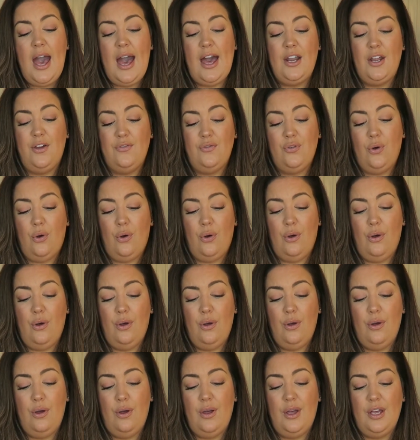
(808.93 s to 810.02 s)
and I've got
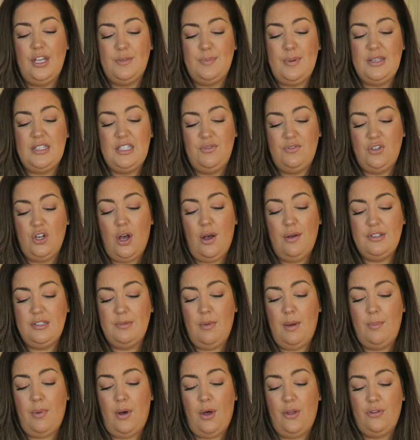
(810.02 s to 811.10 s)
expensive tiles in
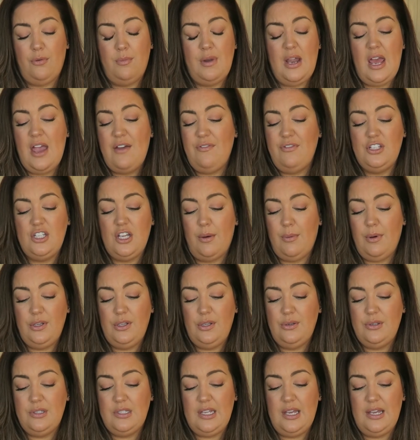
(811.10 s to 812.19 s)
my bathroom, and every time I
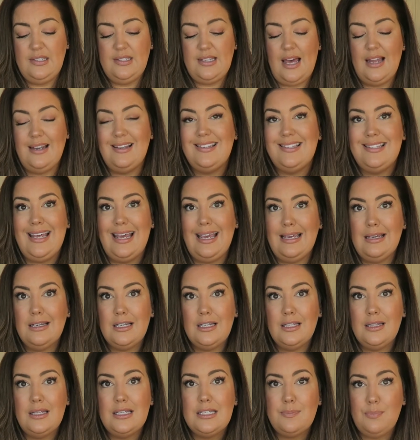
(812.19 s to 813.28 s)
use this and a
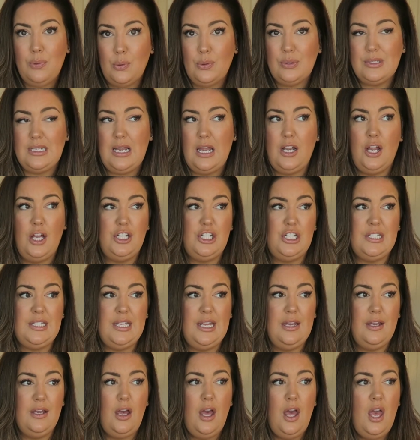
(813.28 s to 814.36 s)
sink that's porcelain, and I just
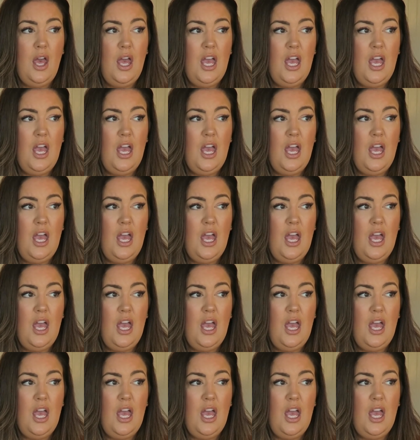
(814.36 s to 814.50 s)
think